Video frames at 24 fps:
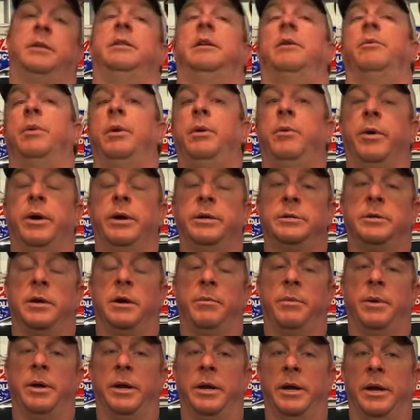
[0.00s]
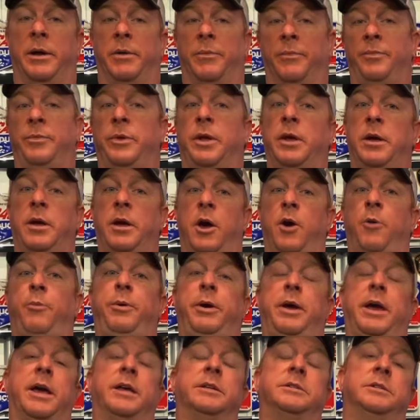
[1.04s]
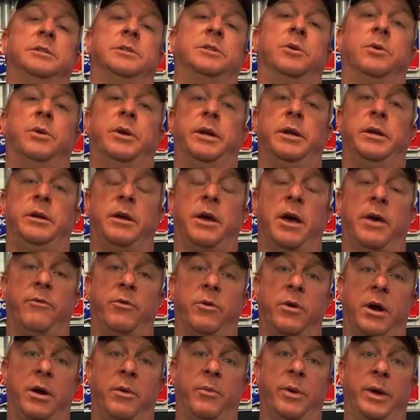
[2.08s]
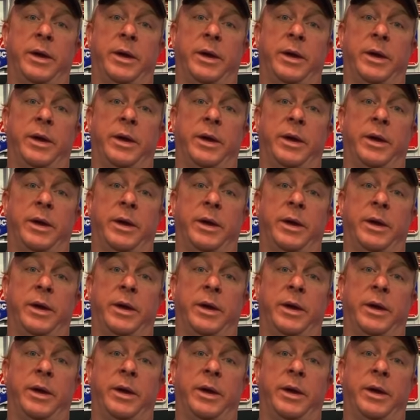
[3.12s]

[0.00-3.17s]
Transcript: that we waste our money on. Hope you guys enjoyed it. Y'all have a great